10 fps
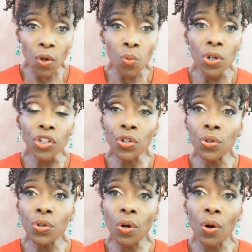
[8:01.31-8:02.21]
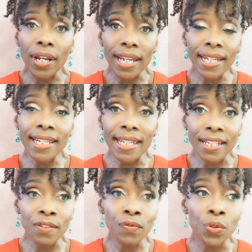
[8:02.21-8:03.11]
when you are eating
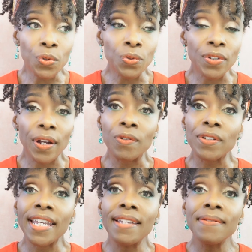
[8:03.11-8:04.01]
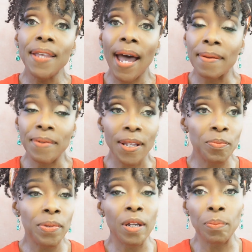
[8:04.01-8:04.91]
these foods, there's enzymes
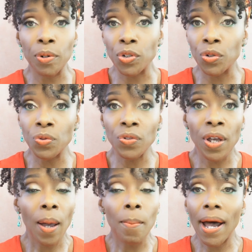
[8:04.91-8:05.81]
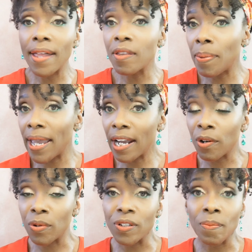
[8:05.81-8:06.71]
that's being produced by the
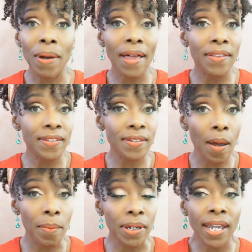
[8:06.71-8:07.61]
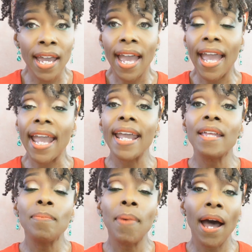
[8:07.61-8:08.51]
pancreas, by the stomach,
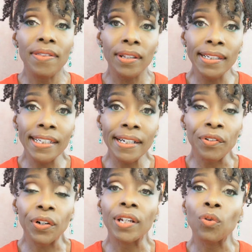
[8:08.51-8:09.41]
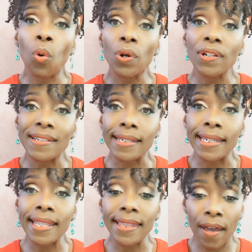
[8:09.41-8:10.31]
and by the liver in order to
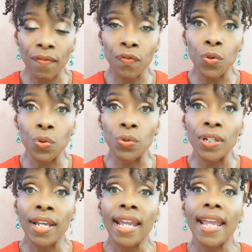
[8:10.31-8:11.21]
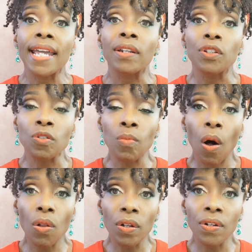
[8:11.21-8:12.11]
get that food in a
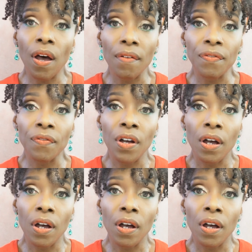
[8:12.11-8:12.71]
small enough